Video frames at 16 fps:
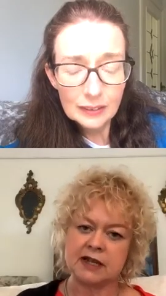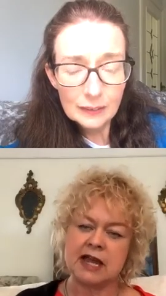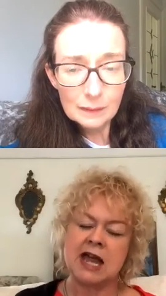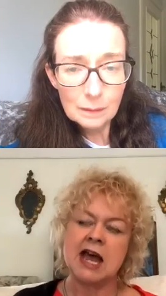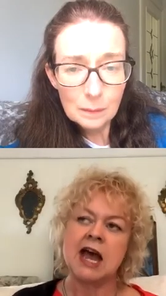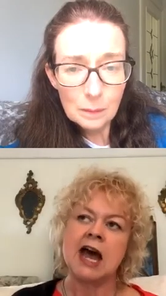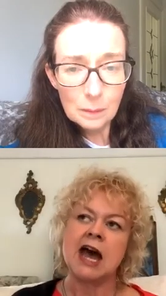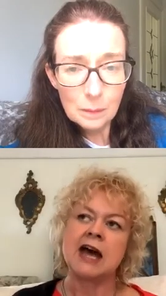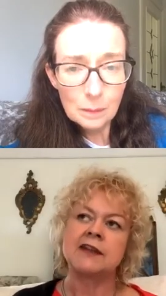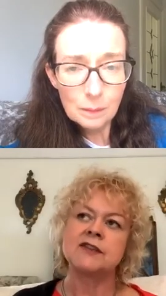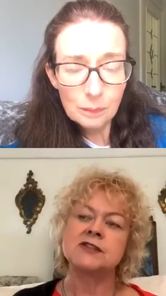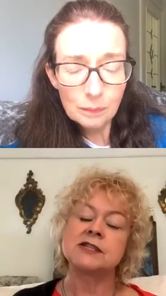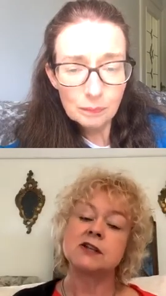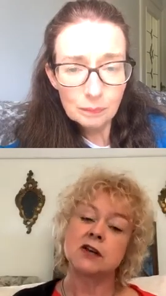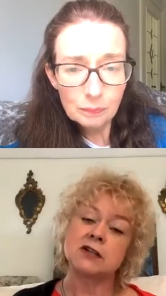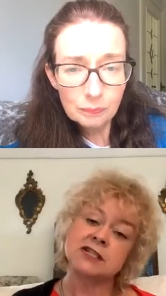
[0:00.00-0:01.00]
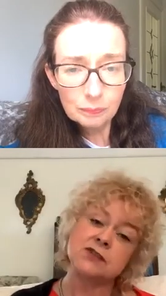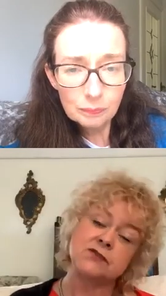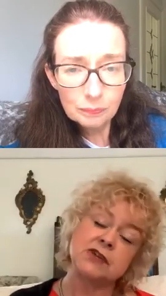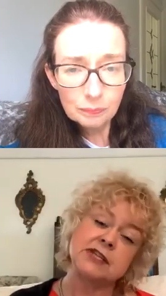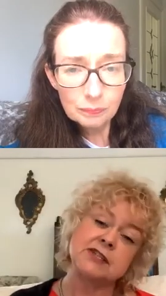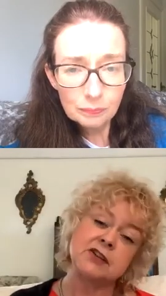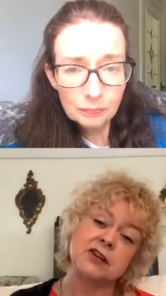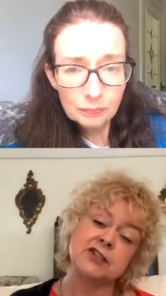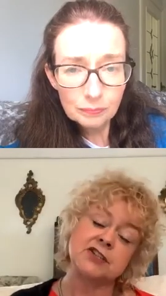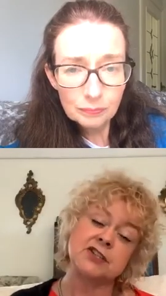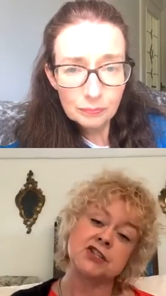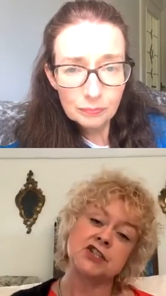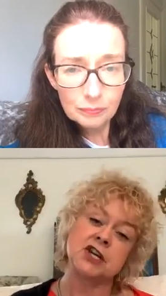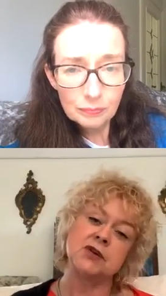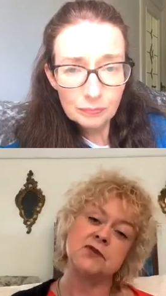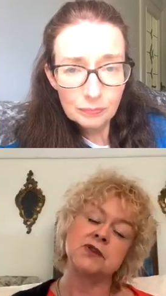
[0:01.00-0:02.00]
Speaker 1: And there's lots of research to show
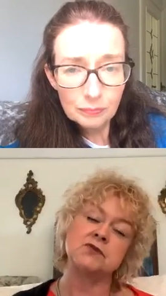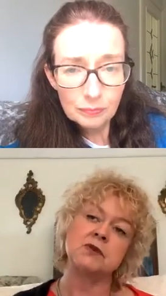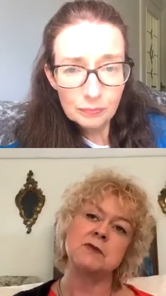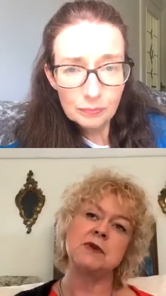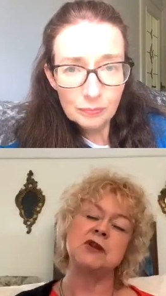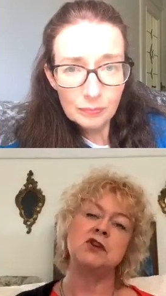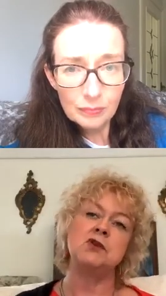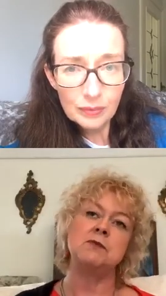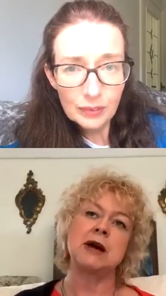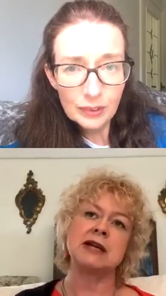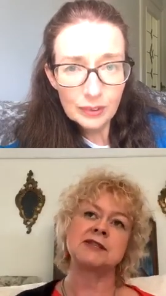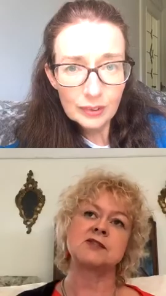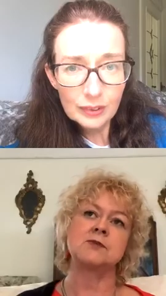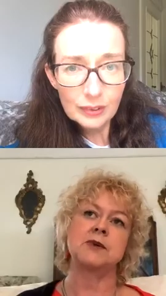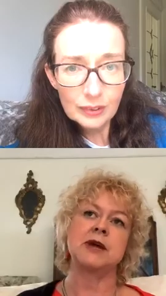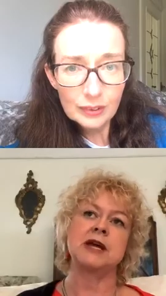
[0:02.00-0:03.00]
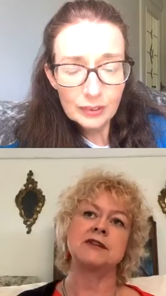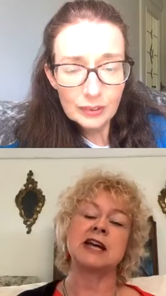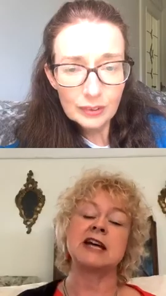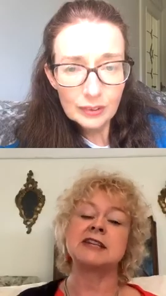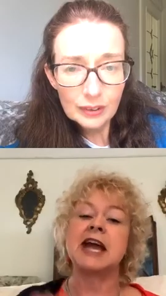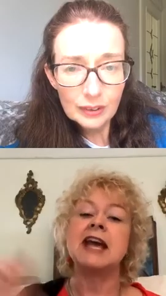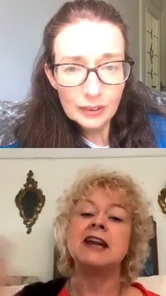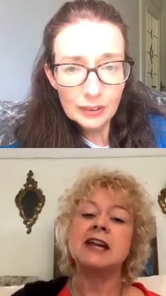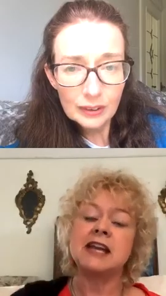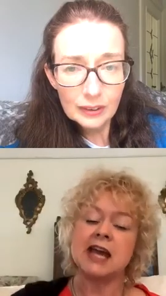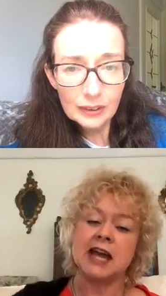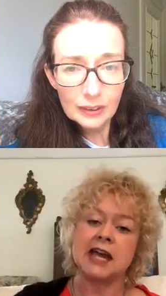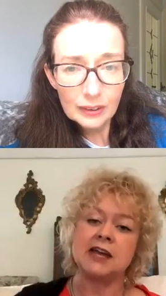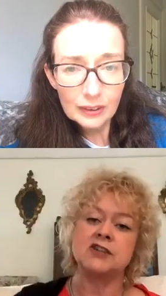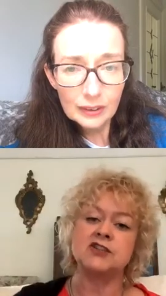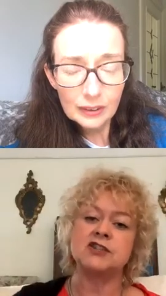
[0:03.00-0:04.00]
that women who masturbate at any age
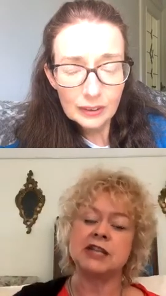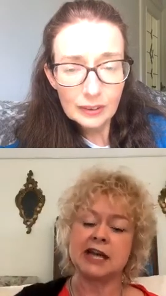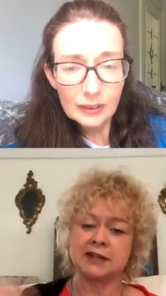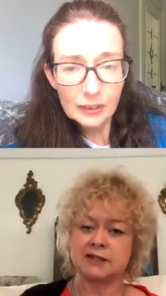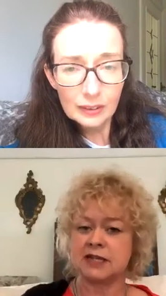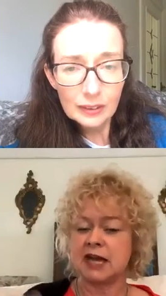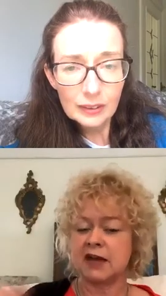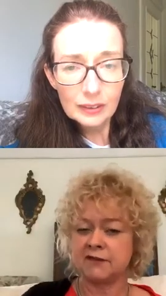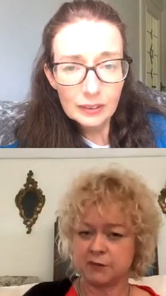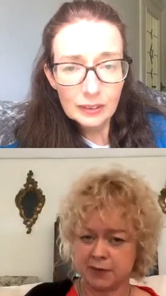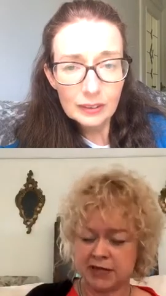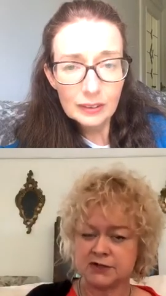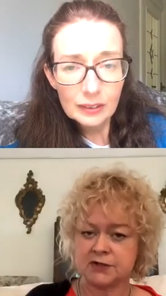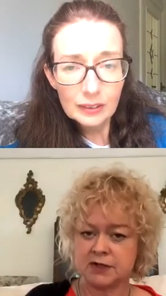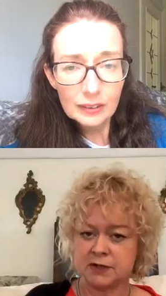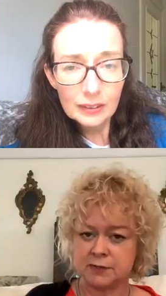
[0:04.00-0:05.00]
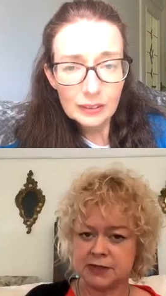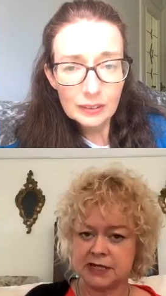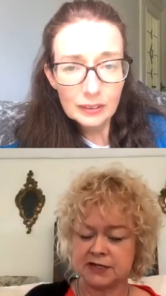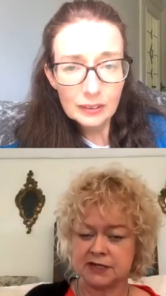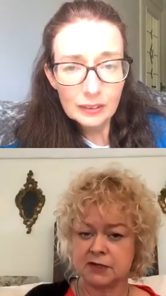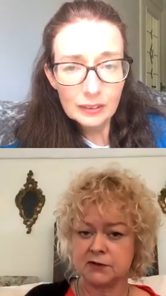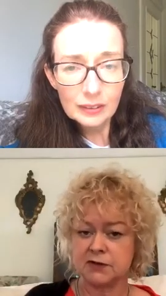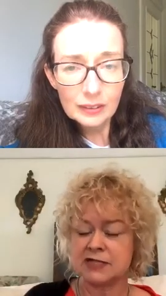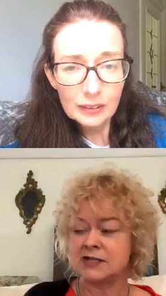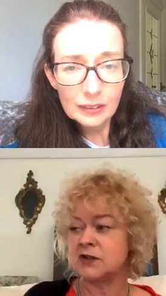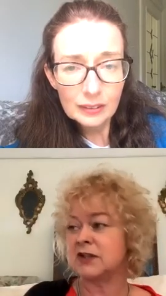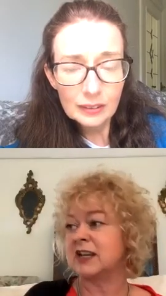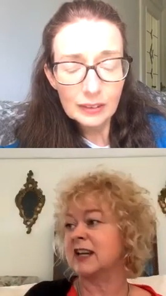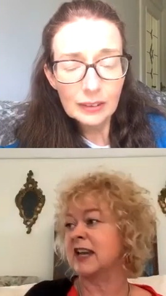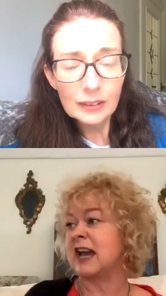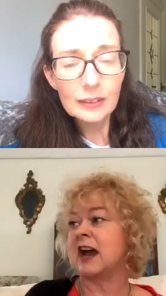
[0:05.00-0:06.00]
tend to have a better libido. It's not a
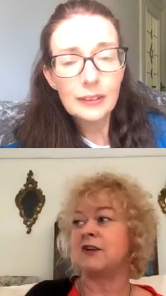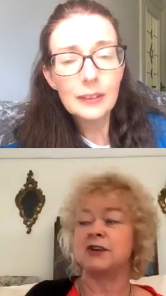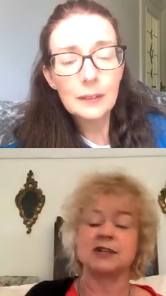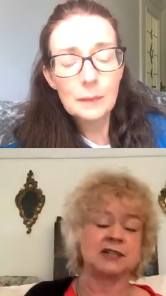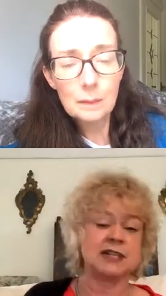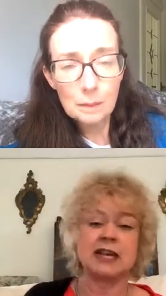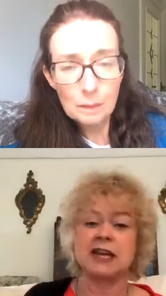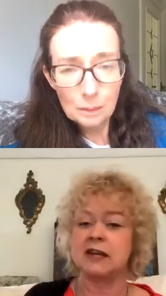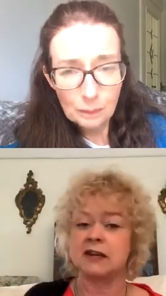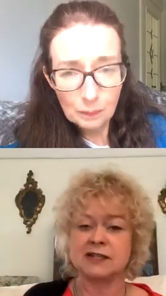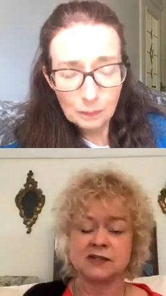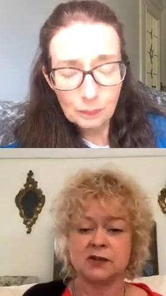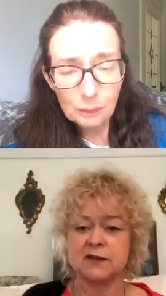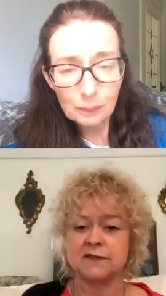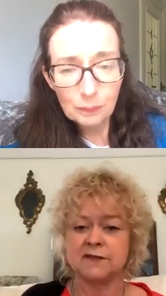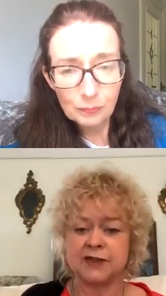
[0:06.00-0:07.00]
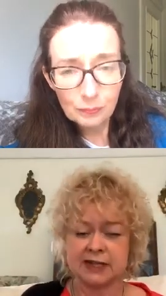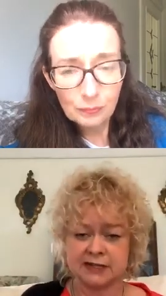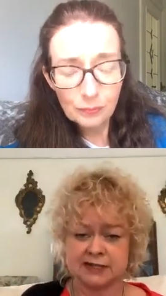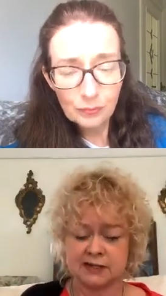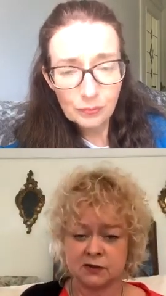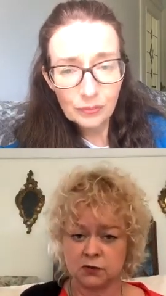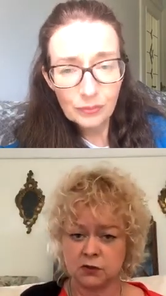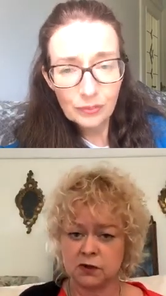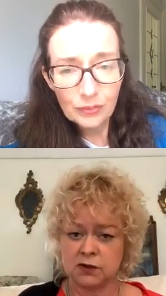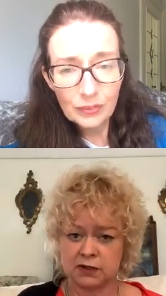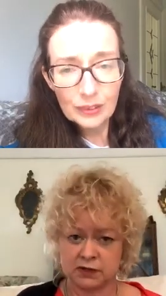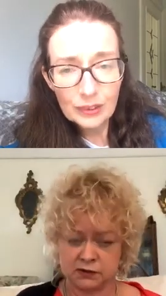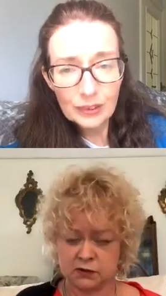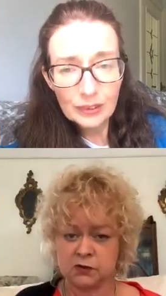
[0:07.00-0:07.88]
guarantee and it's not a fix, an all, an all,